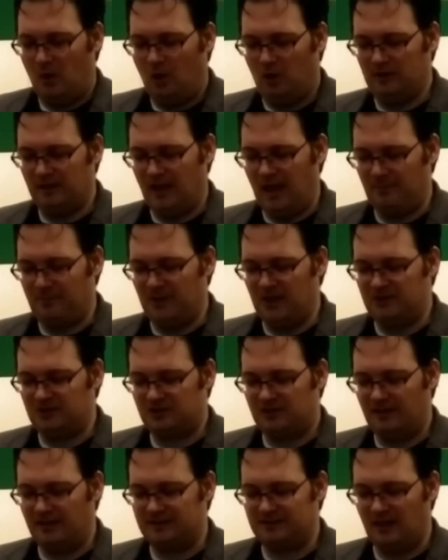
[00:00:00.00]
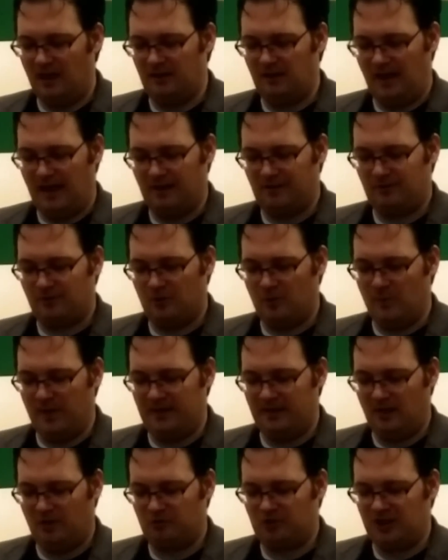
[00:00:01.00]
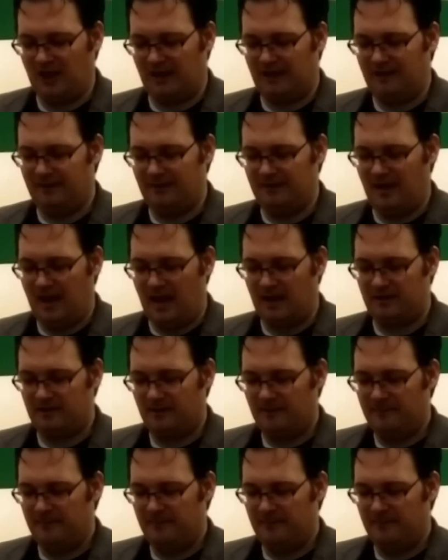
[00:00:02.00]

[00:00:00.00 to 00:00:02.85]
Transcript: holding up each to the sunlight through the window, checking the date.